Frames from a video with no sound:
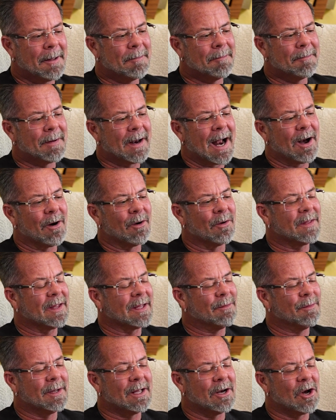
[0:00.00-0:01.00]
but I don't
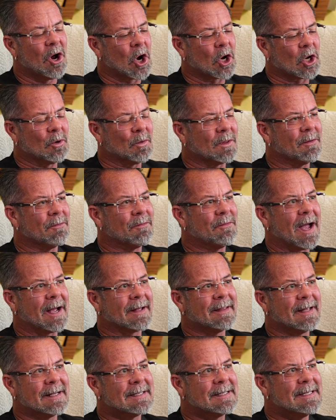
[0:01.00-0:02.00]
think we can argue with the
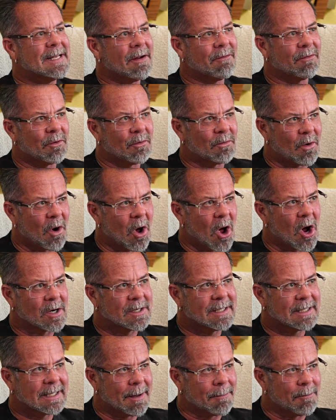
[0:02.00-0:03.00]
fact that it's never wrong
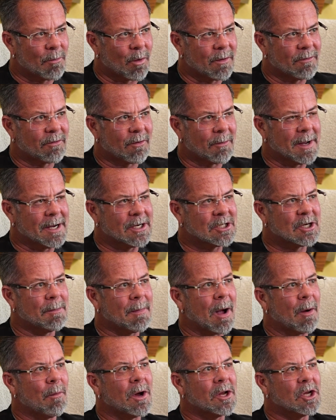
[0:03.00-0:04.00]
to get more information
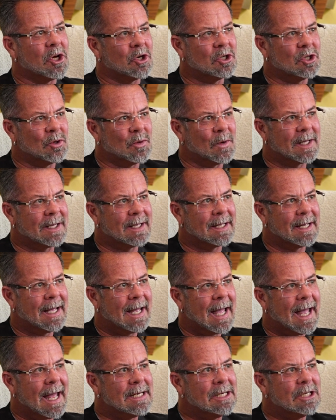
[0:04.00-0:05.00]
about what you're doing
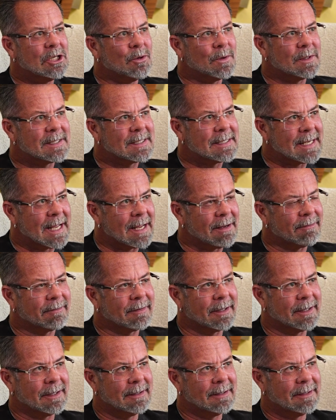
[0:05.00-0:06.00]
and do it
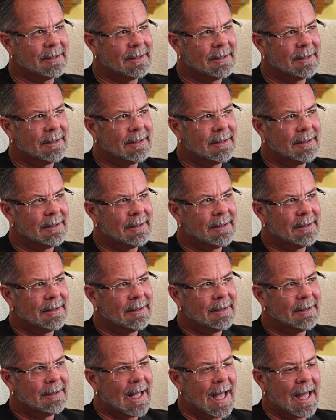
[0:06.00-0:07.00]
safely.
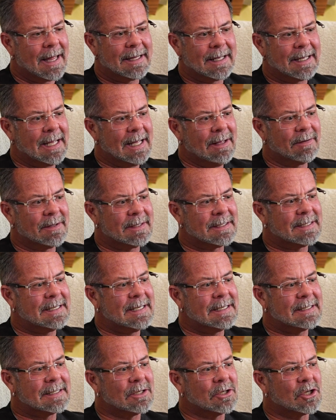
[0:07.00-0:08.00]
I think even
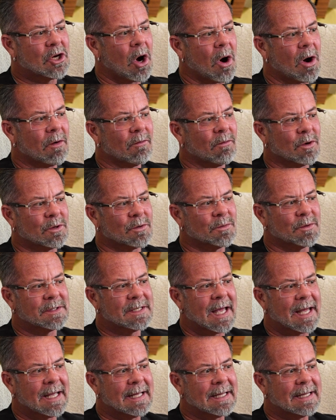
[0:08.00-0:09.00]
seasoned carnivores will
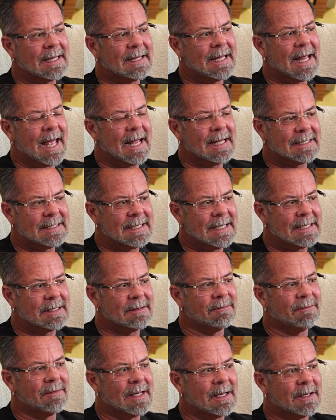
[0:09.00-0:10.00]
tell you, and
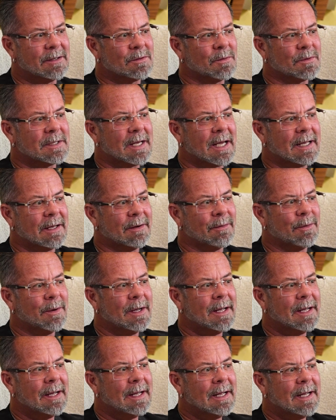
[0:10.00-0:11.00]
seasoned vegans will tell you,
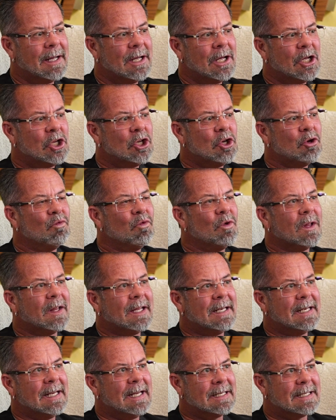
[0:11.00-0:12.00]
you
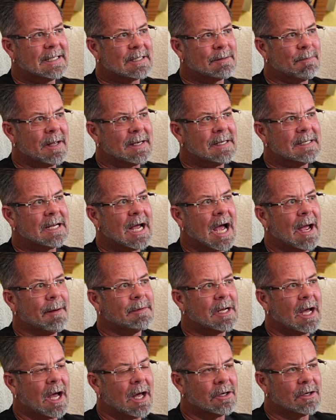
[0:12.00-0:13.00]
really need to spend time
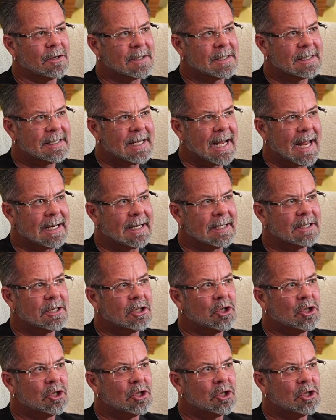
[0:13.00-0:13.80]
to understand it, to